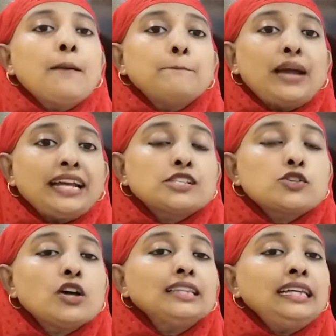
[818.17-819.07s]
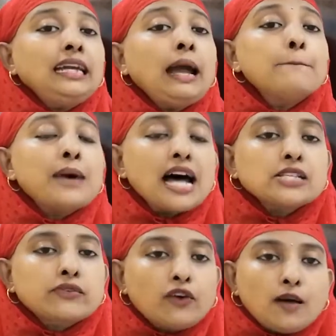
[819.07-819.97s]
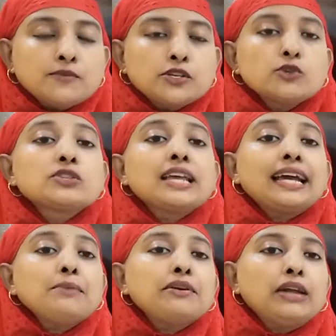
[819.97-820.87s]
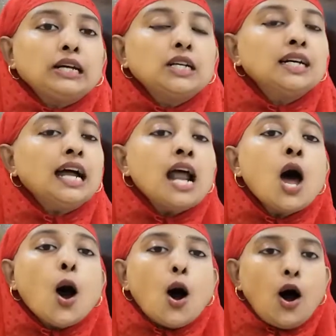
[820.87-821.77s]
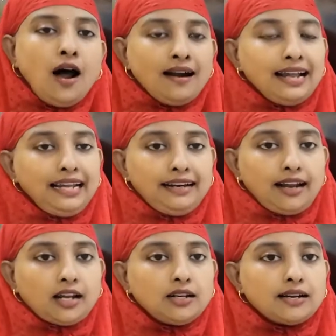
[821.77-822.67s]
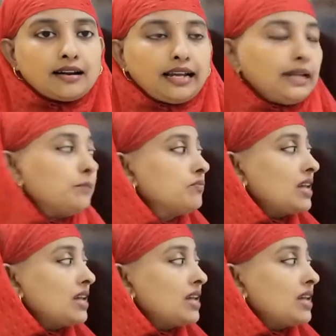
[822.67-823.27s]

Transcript: Based on the past forms used, they can be regular or irregular again.